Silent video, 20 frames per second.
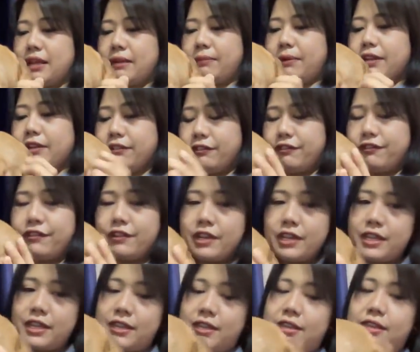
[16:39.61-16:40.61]
Dapat
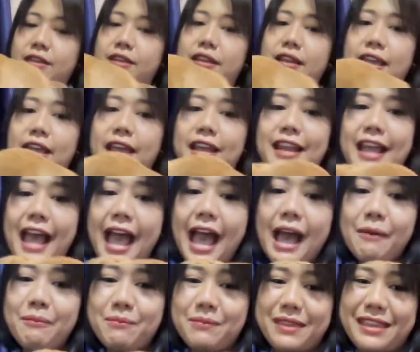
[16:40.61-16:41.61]
free and
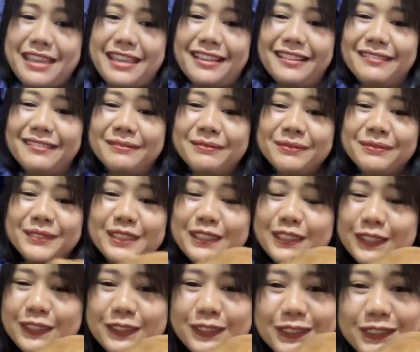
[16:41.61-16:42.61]
happy.
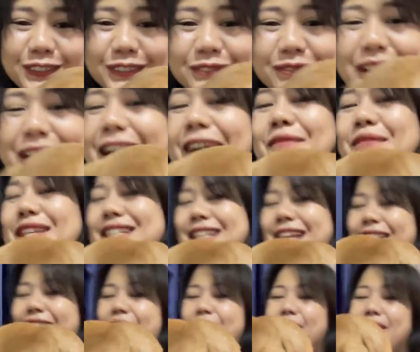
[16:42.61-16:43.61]
So, maraming
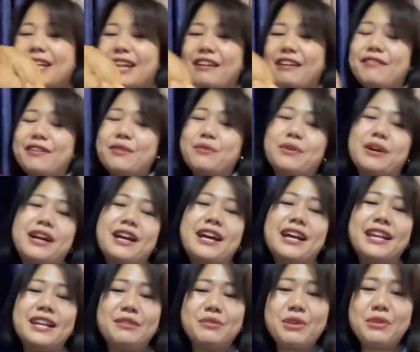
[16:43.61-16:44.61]
salamat,
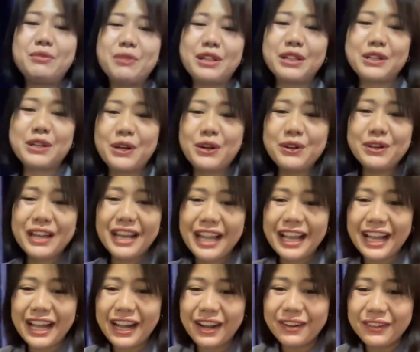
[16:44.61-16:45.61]
everyone. We will go
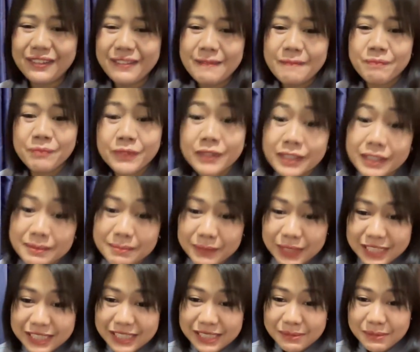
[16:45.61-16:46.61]
now.
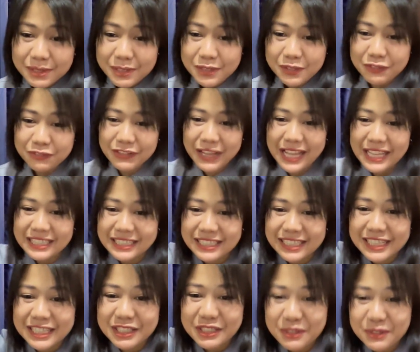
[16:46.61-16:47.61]
Muslims do
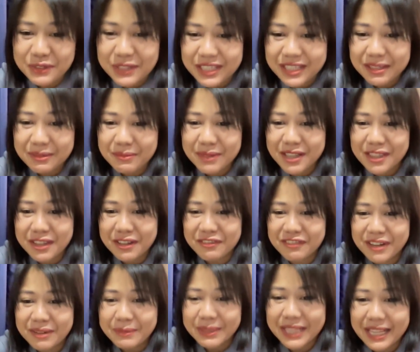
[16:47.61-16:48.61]
fasting during the month of
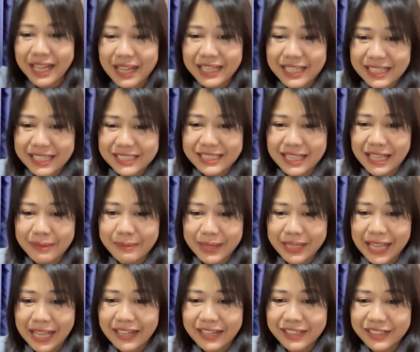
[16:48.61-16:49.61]
Ramadan,
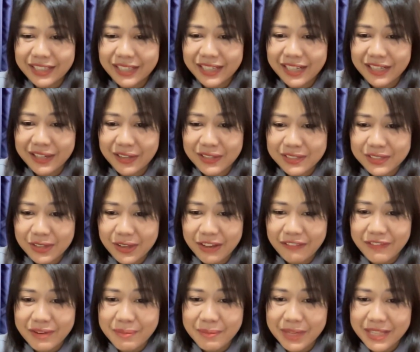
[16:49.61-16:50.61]
Islamic calendar, and also
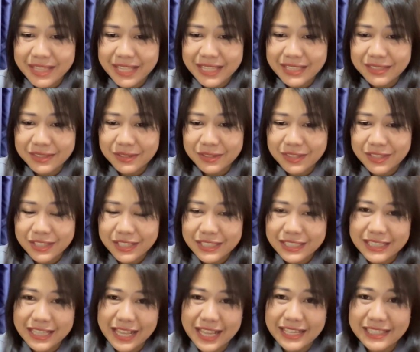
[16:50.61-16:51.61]
every Mondays to
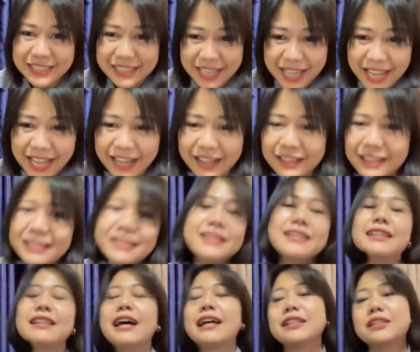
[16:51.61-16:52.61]
Thursdays. Yeah,
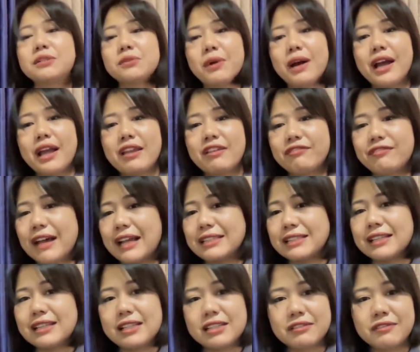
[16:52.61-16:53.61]
that's why
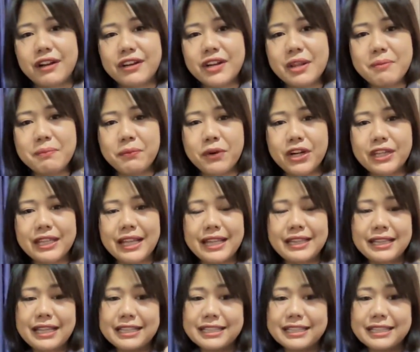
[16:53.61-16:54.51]
fasting is very important.